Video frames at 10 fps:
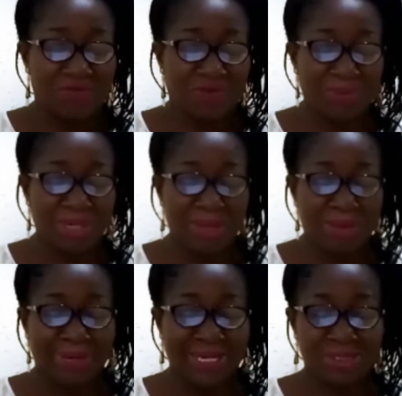Family
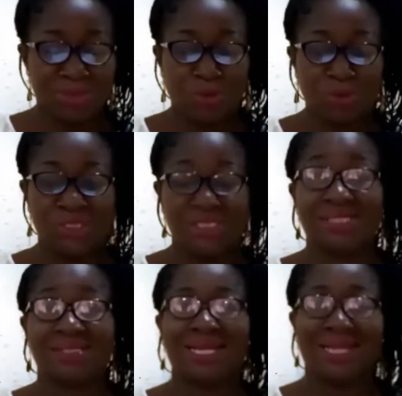members told
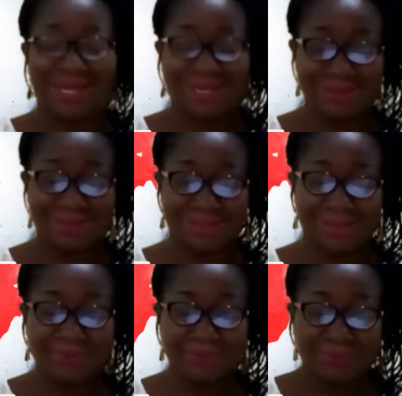the
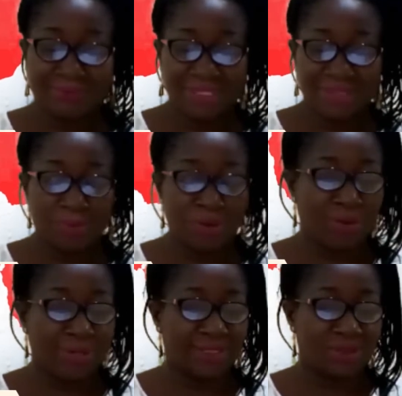Tallahassee
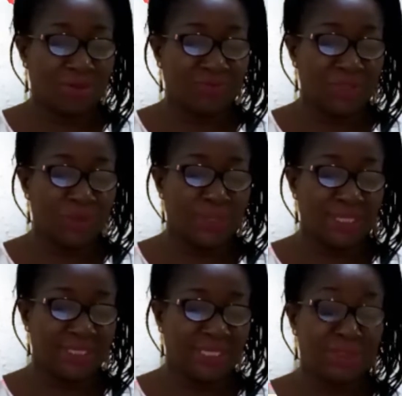Democrat of the
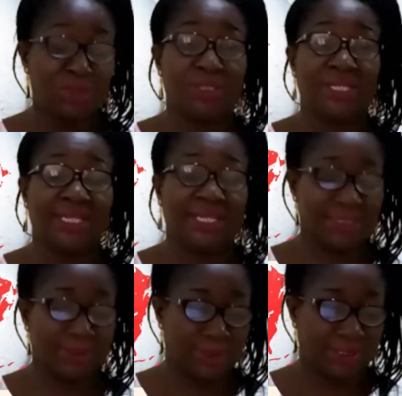USA Today
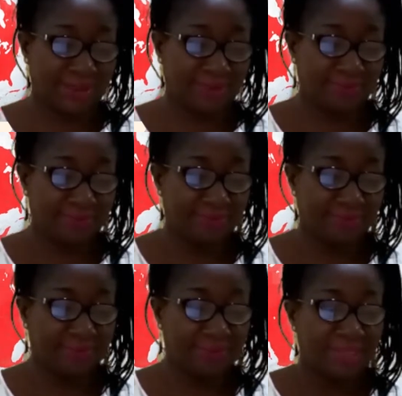Network.
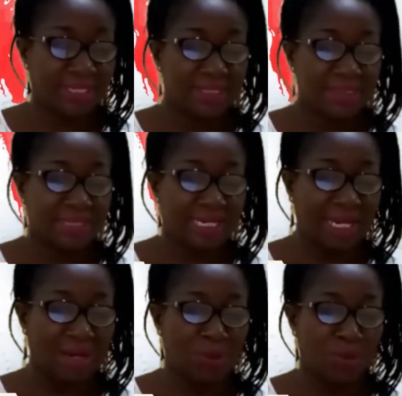
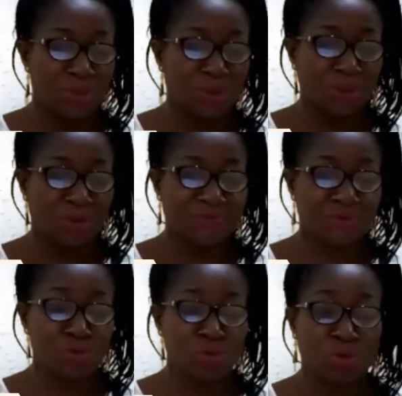Salau was one
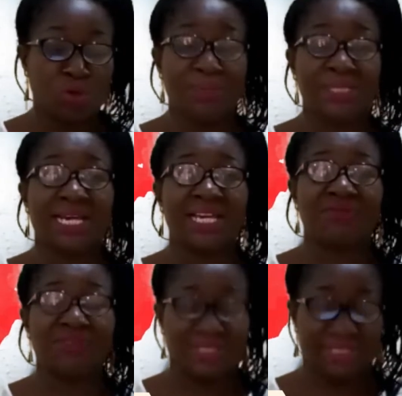of two
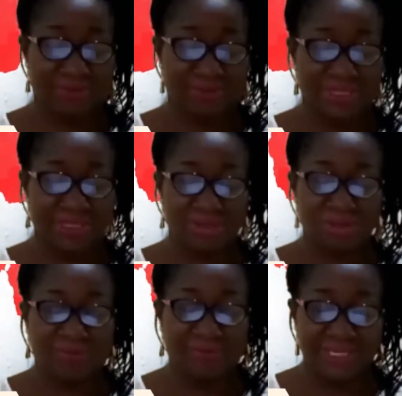homicide victims
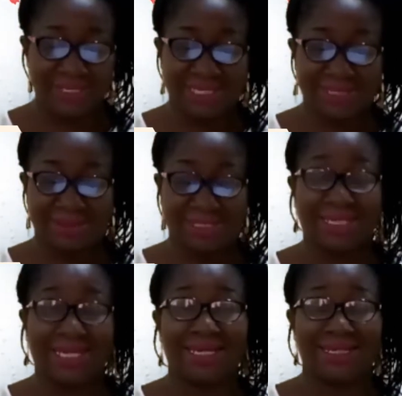discovered Saturday
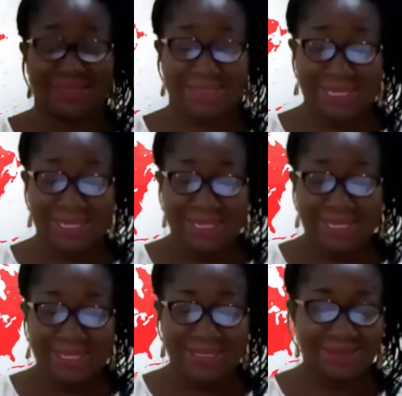night in